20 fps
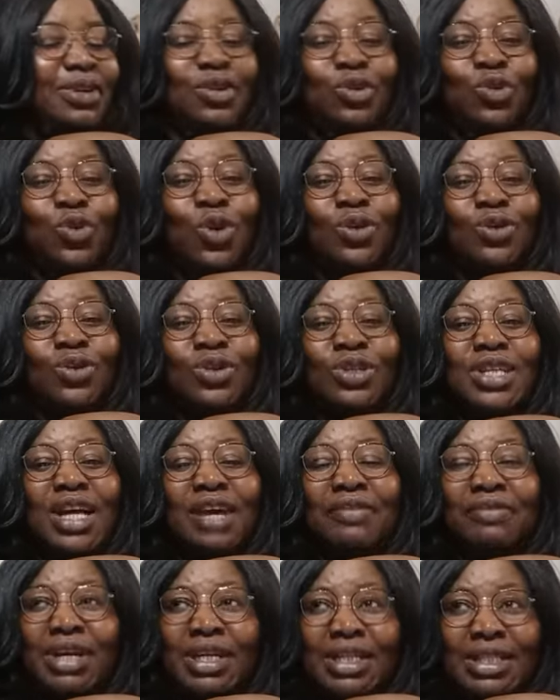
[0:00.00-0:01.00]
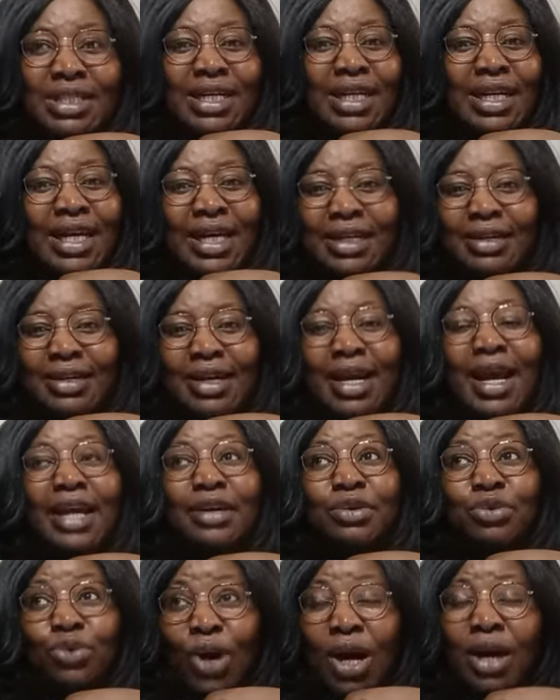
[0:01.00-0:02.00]
You all just have an idea. Like,
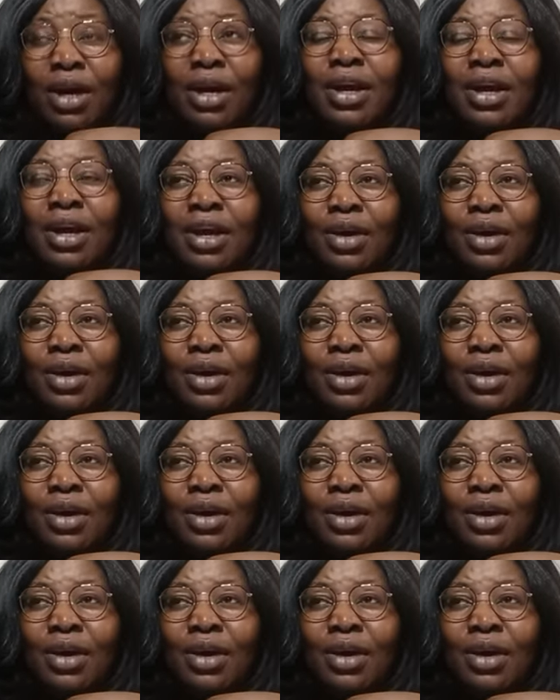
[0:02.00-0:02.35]
I know how,